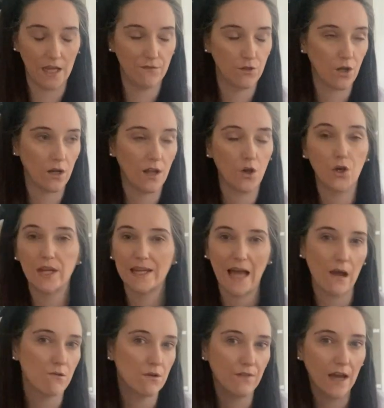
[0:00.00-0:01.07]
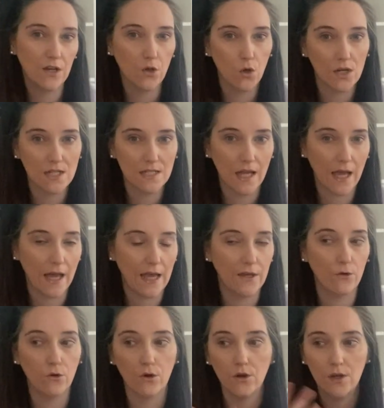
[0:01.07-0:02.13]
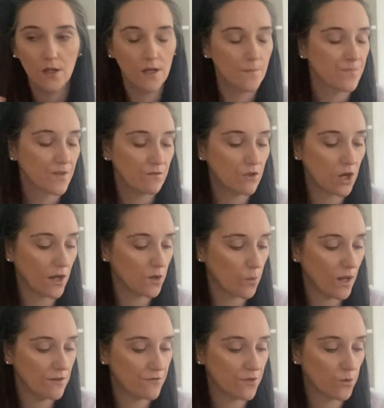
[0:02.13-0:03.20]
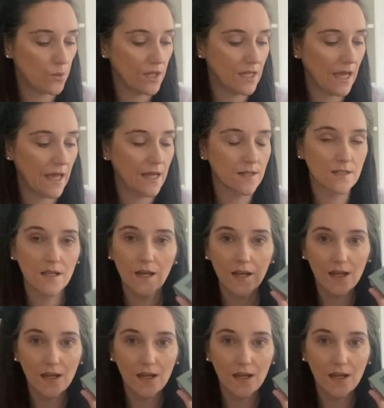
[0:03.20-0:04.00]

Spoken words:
If you go like on a caravan holiday, or you're going away for the weekend,